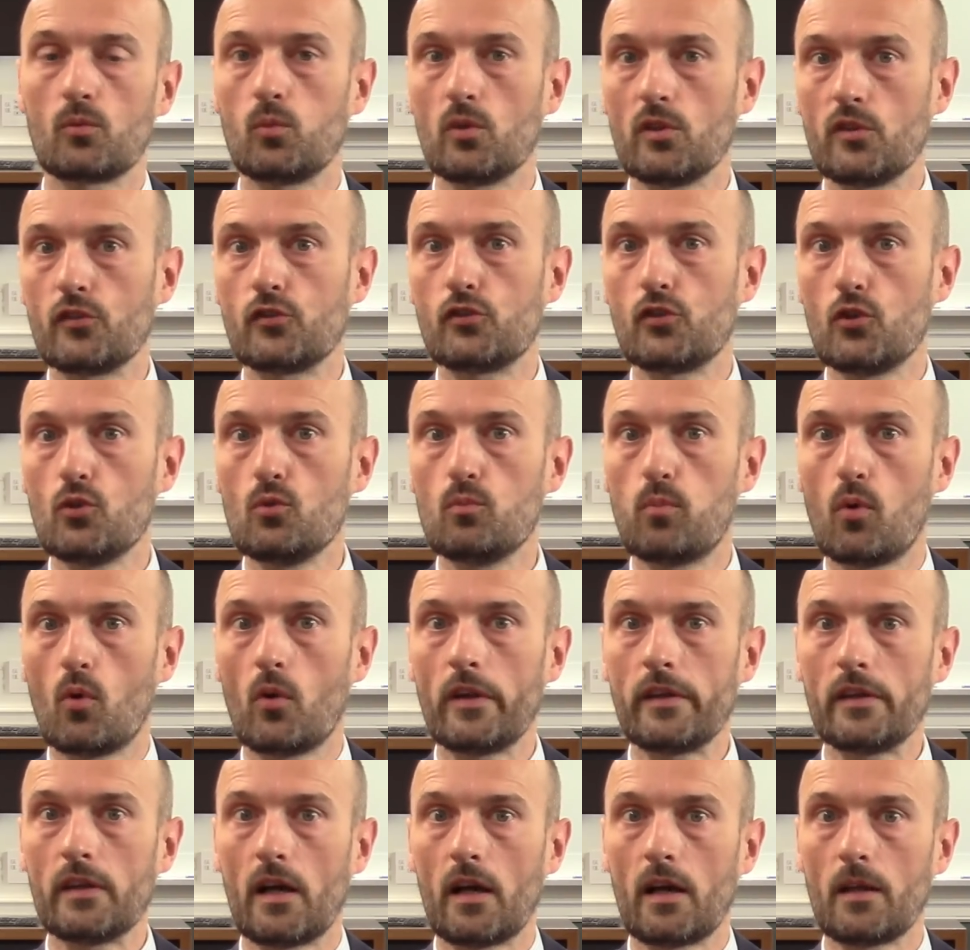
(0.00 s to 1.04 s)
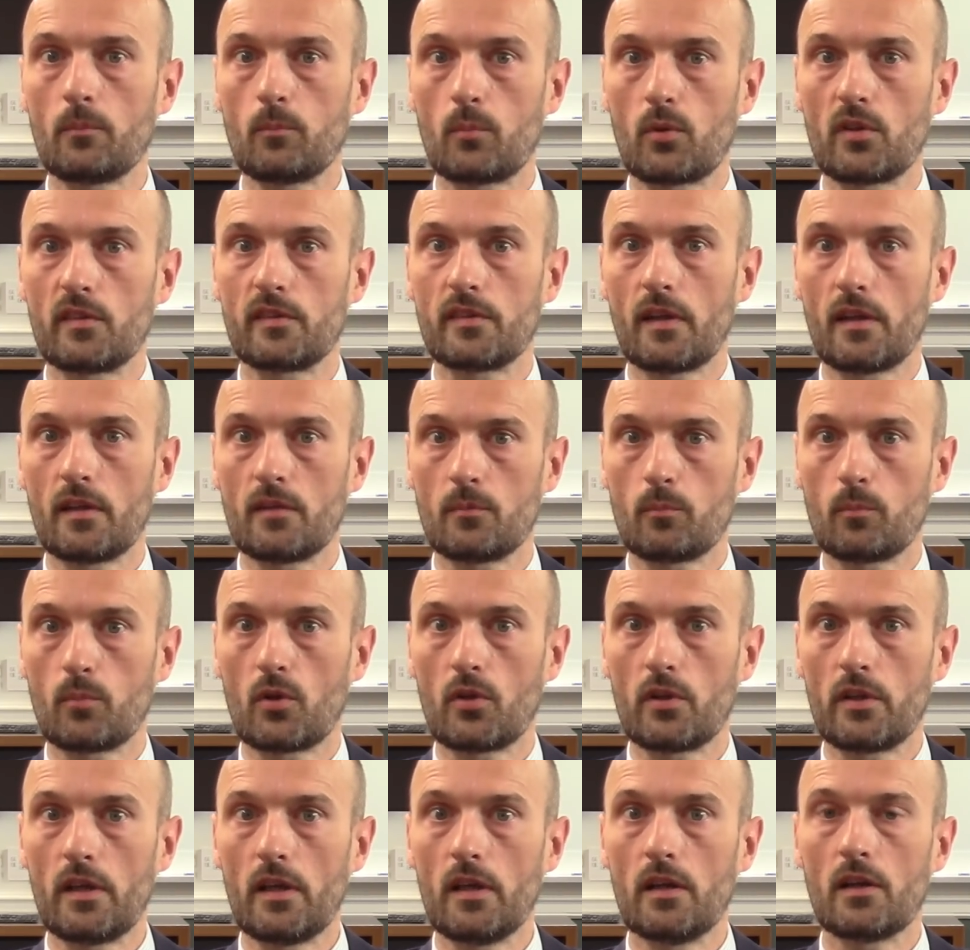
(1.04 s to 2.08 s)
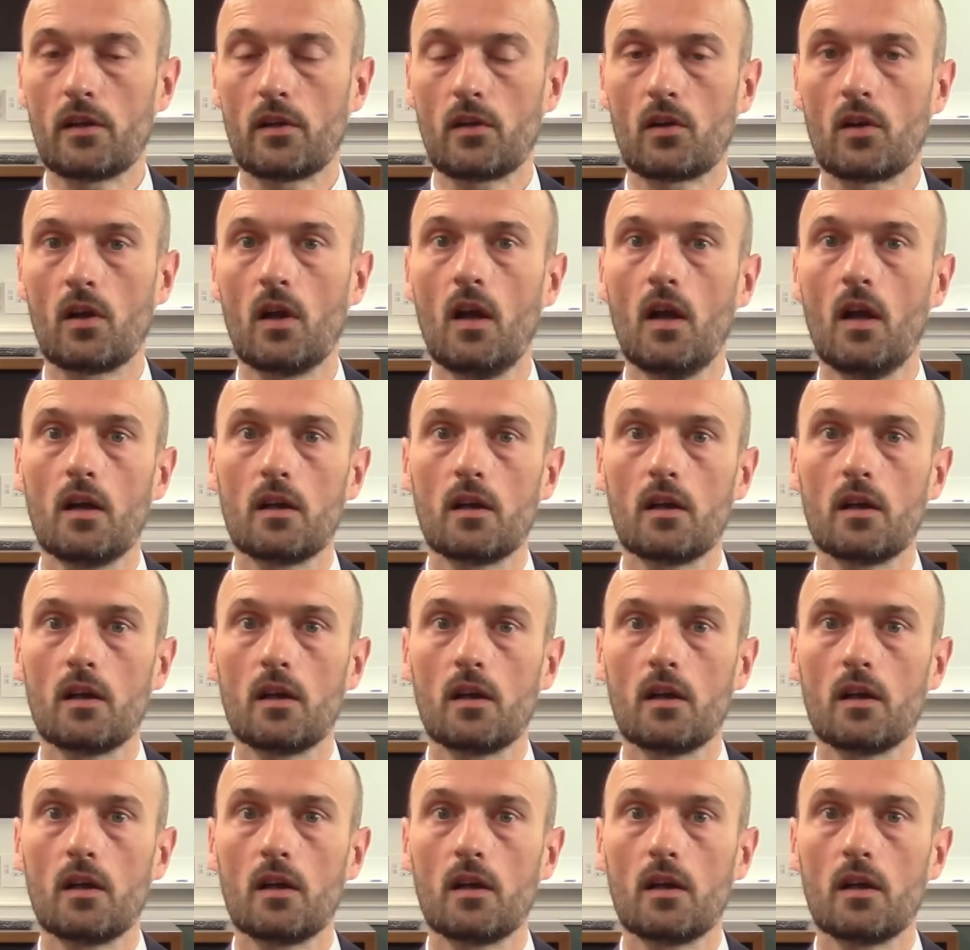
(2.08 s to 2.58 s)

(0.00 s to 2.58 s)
was 2.9% per year,